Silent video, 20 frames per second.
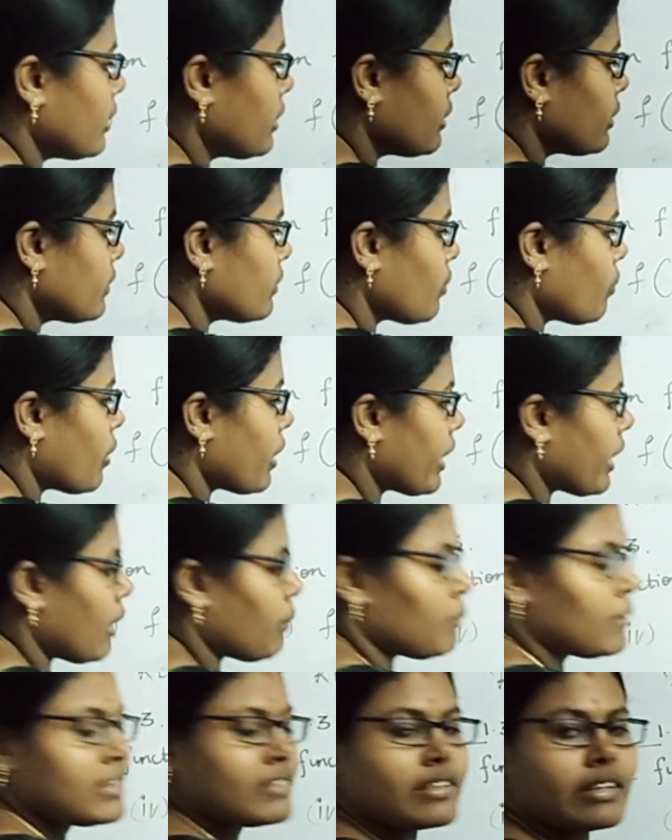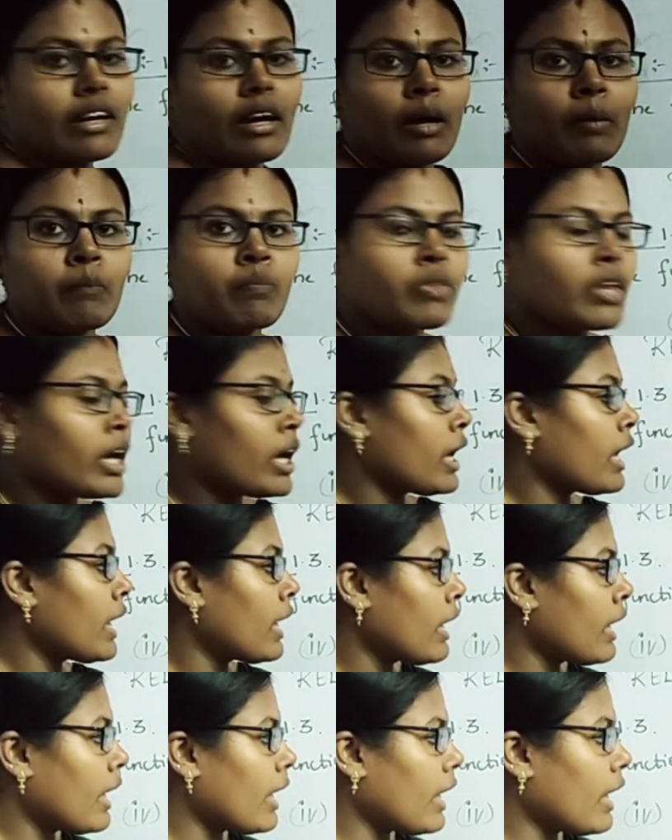So what happens here?
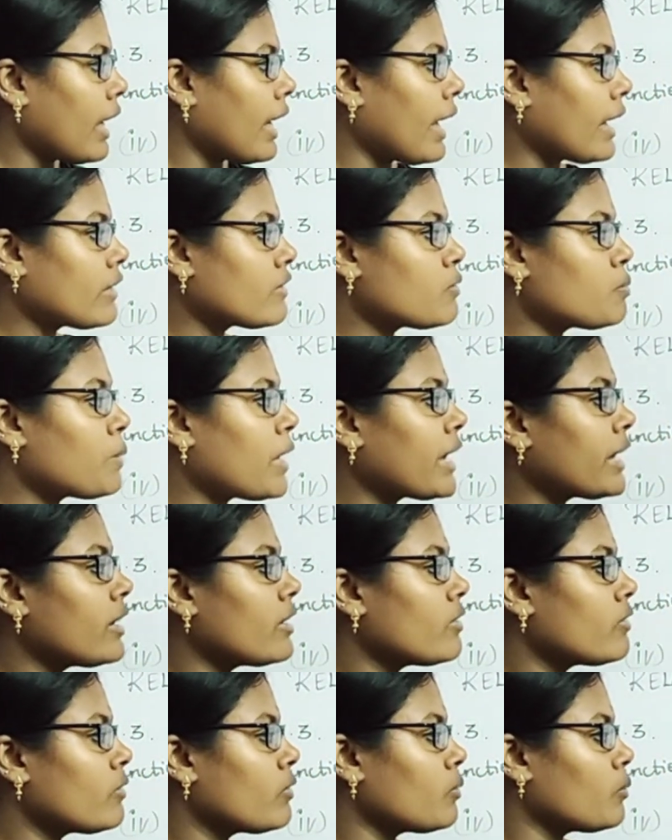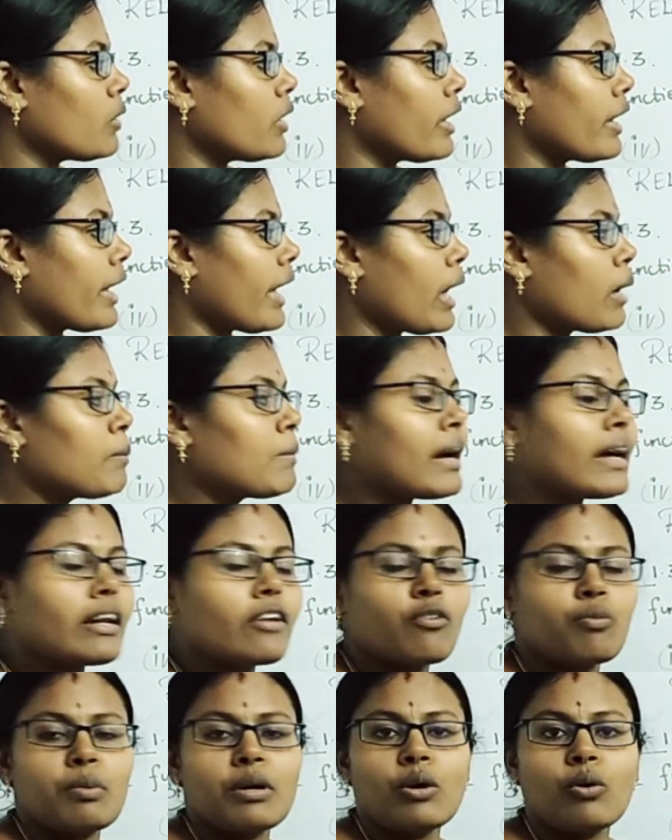X minus a
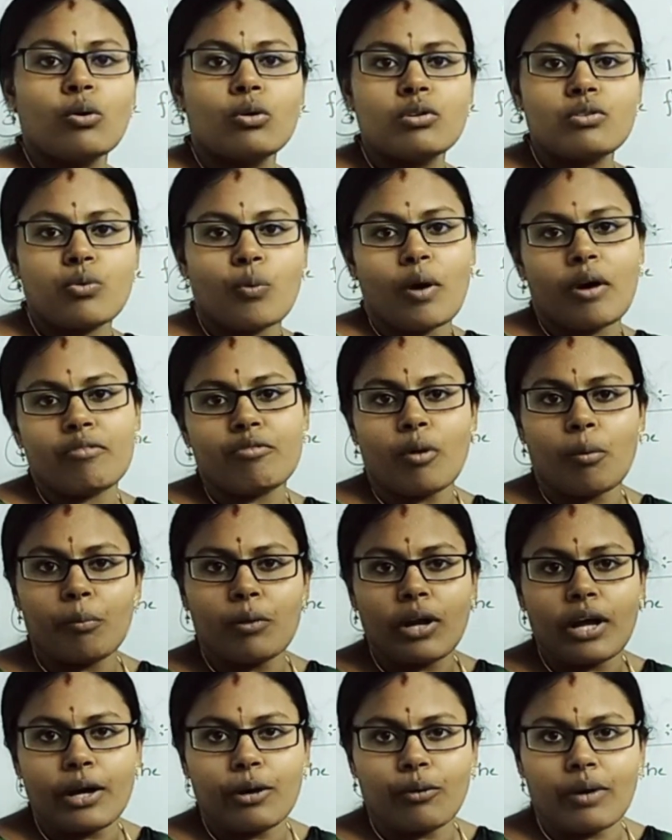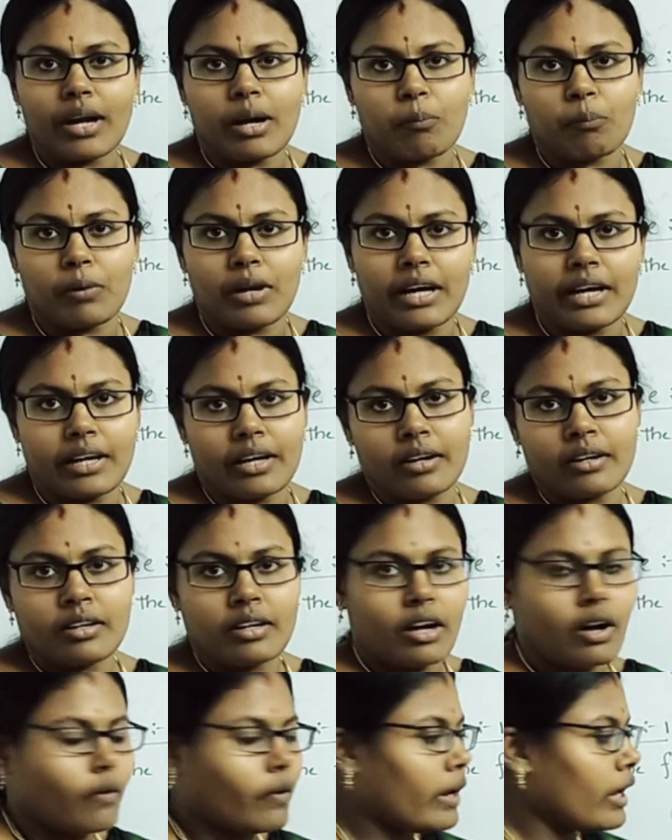minus b whole square formula you can apply here.
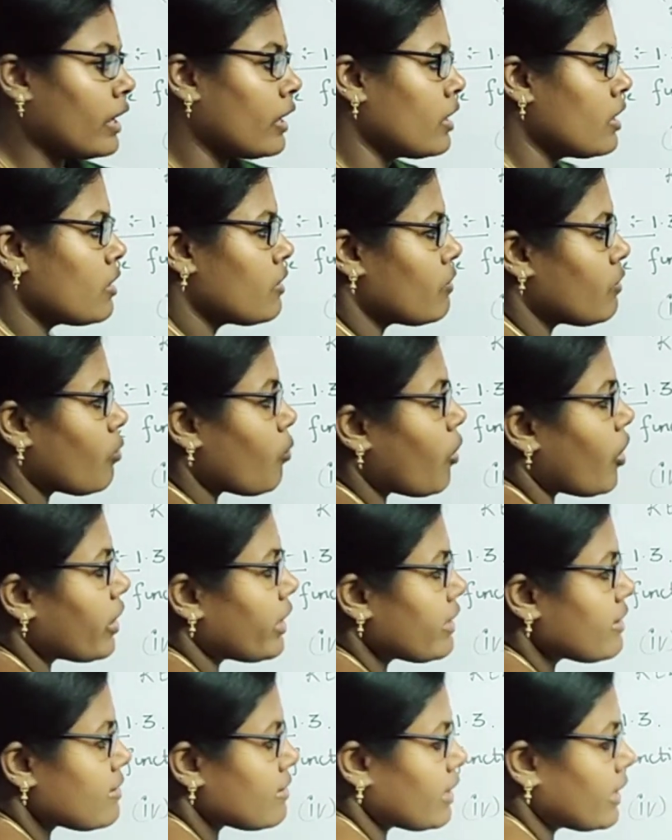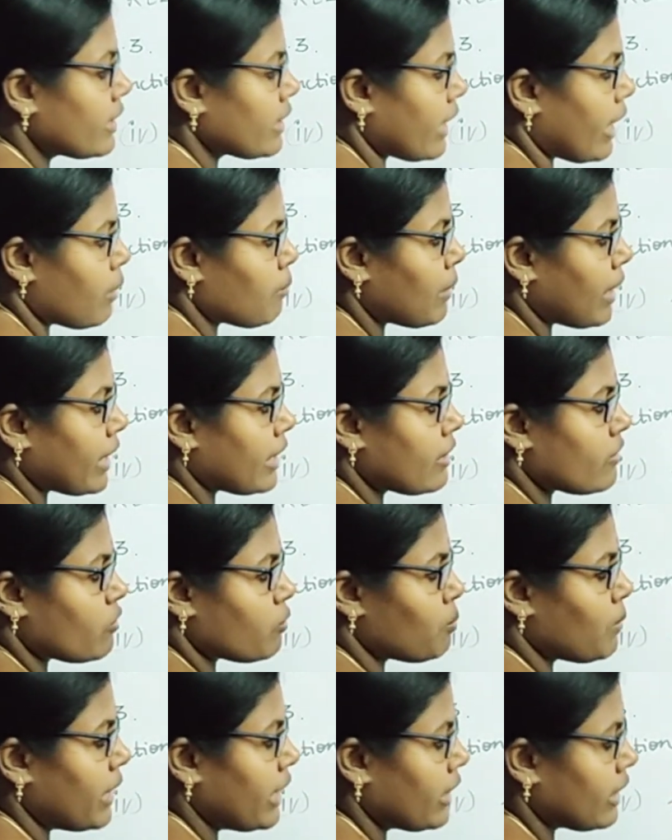Okay. So what is it? A minus
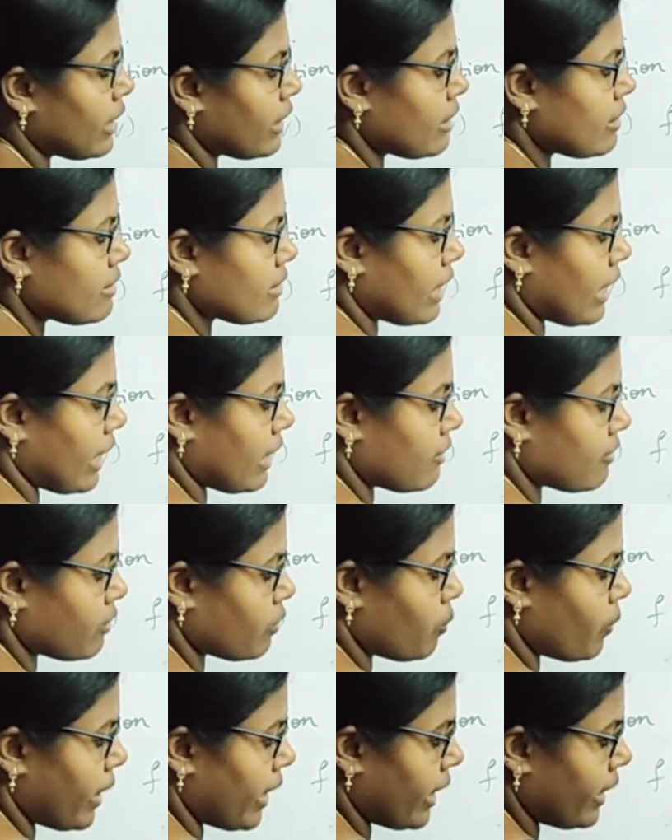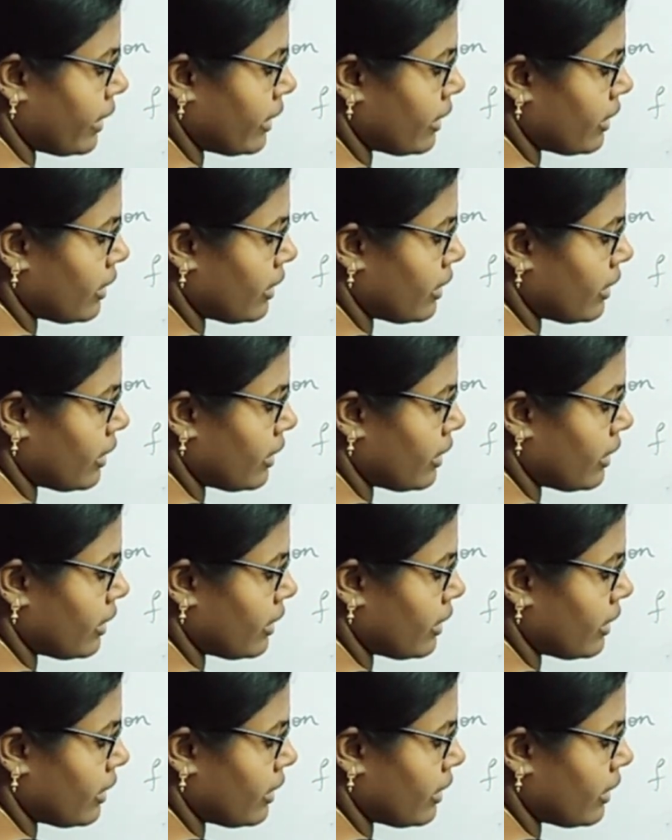b, that is a square